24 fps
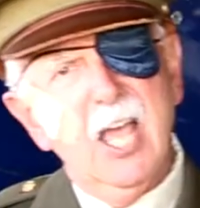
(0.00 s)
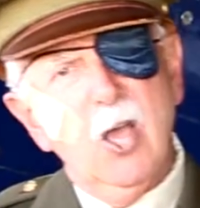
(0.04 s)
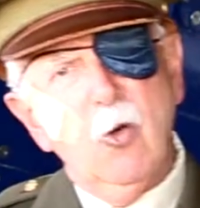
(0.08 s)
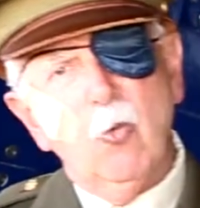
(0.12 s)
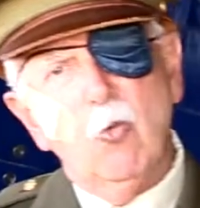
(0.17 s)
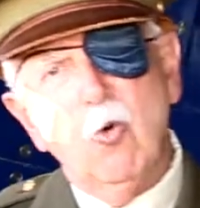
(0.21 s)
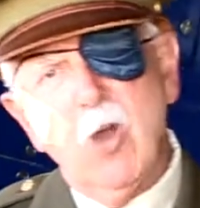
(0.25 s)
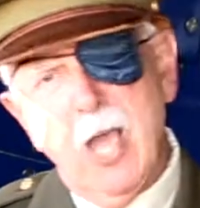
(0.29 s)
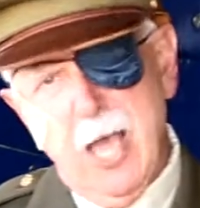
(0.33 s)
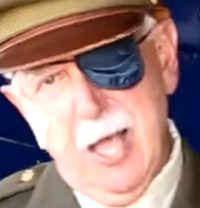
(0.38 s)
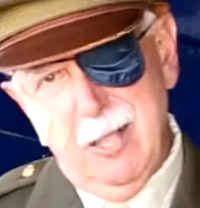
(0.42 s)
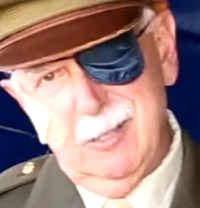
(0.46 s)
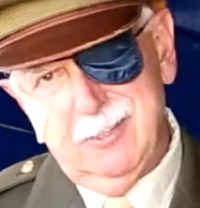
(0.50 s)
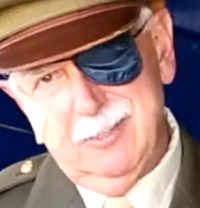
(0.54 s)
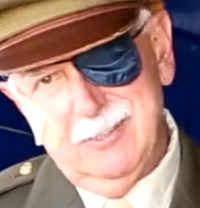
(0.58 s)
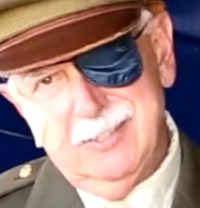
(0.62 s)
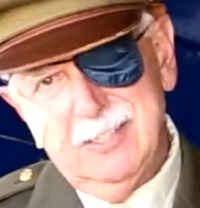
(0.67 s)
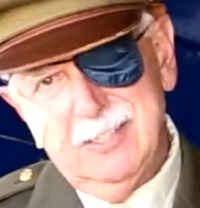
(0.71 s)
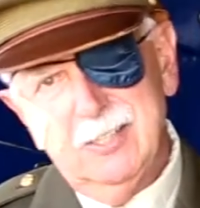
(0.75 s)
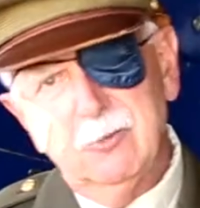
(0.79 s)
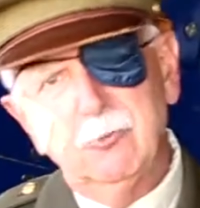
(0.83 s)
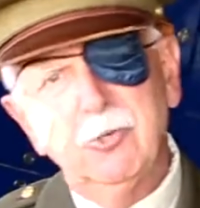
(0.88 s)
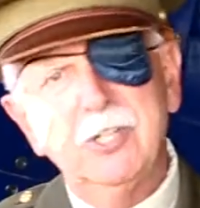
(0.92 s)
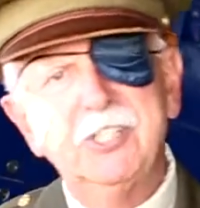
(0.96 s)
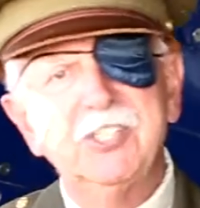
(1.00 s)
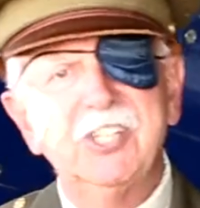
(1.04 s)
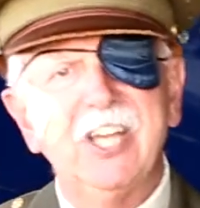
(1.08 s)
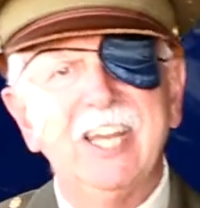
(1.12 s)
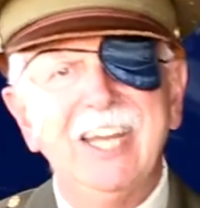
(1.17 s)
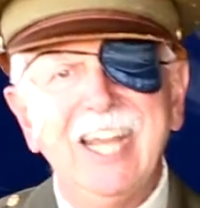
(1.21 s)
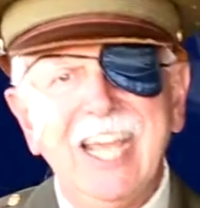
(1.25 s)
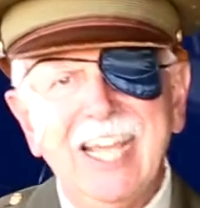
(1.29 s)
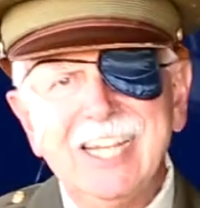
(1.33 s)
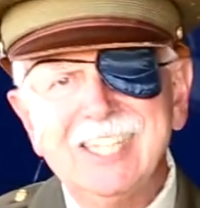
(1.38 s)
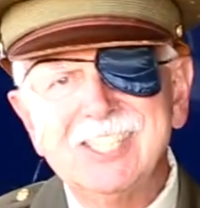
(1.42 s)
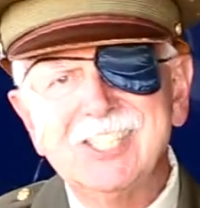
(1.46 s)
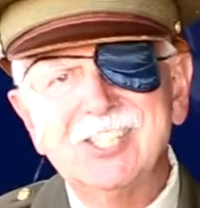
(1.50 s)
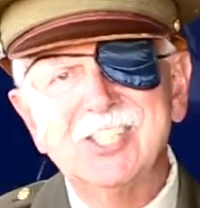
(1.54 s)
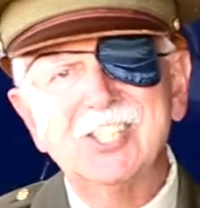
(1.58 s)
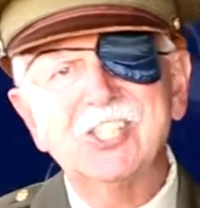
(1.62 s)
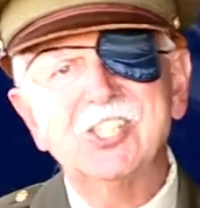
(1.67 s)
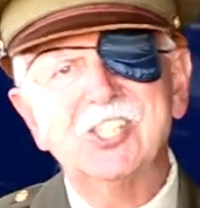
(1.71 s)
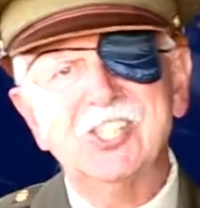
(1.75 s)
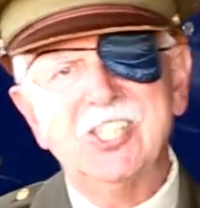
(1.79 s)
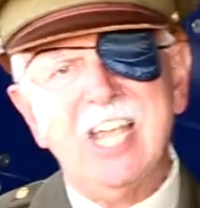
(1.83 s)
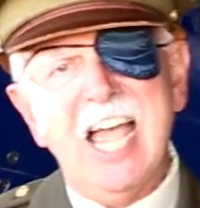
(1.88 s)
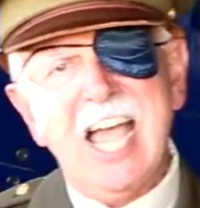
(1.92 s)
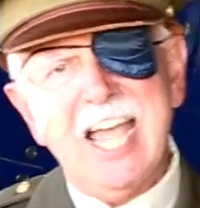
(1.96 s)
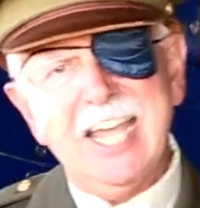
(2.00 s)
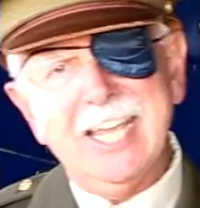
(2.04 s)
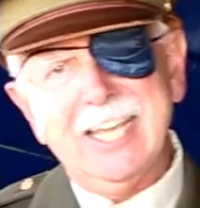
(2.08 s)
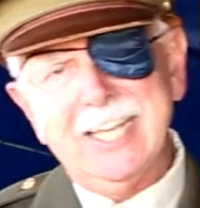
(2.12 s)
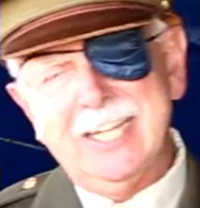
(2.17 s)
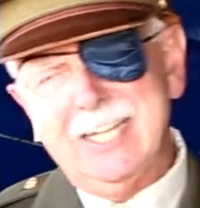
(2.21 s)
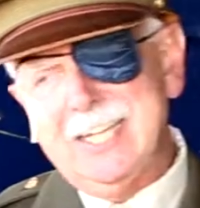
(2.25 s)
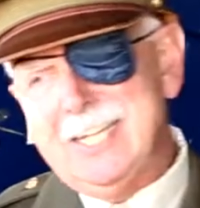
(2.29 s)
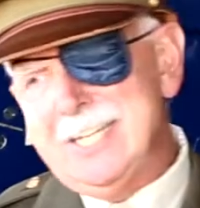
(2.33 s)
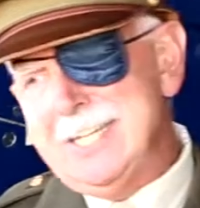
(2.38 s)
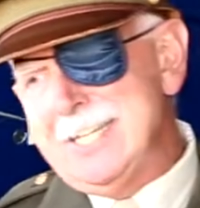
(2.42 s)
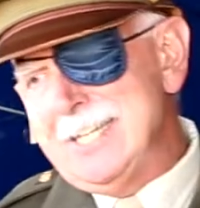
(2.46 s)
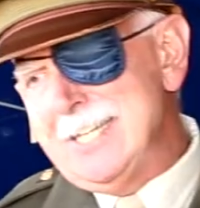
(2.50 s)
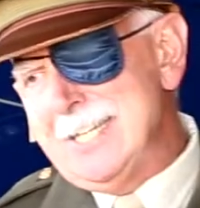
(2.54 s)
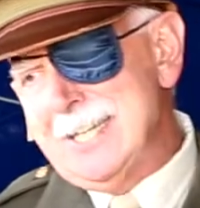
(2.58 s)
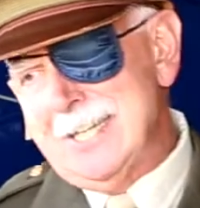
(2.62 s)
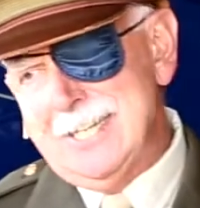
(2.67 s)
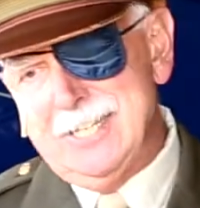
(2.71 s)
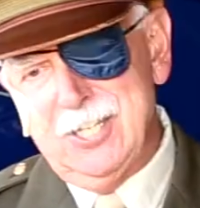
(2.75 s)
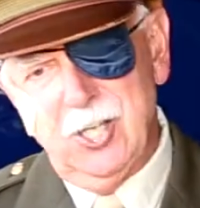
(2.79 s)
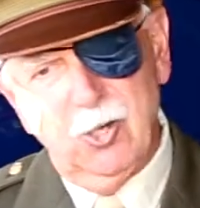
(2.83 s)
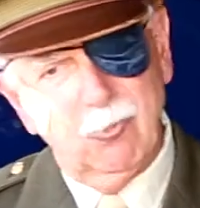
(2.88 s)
Well, with today's society, and you